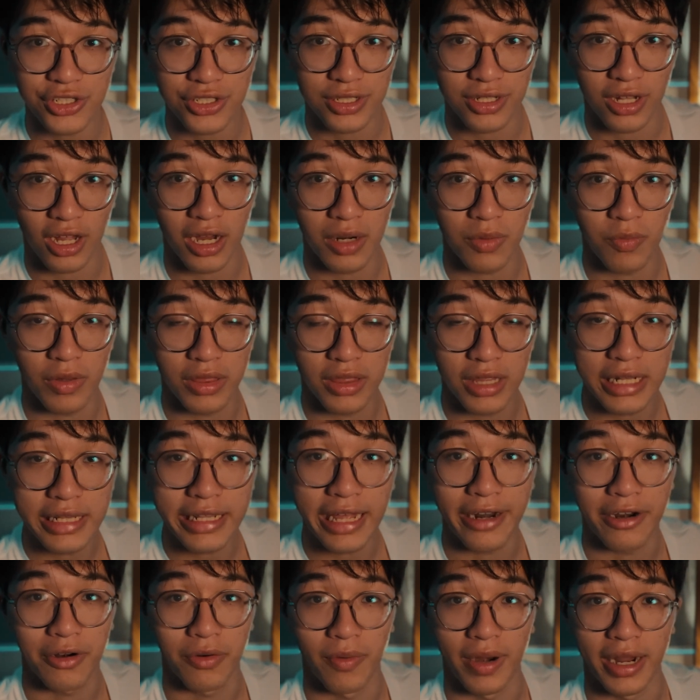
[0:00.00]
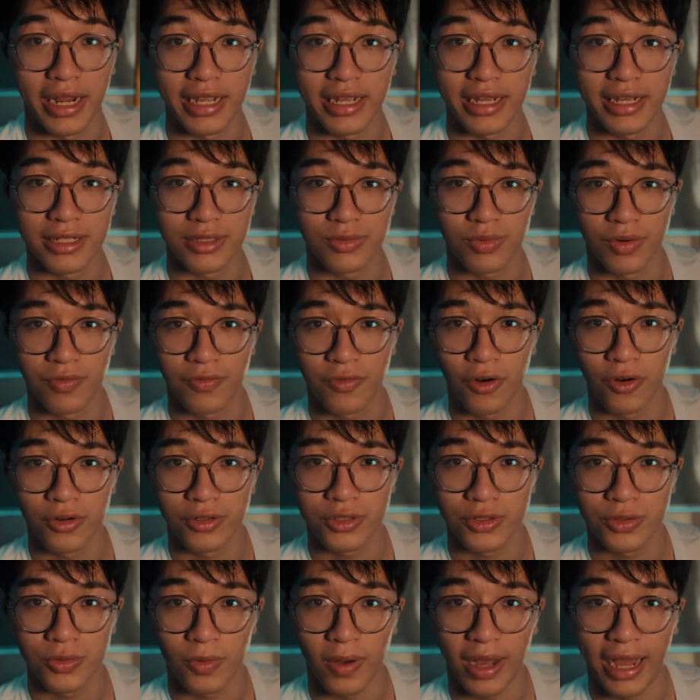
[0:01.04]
slot within that array is referred to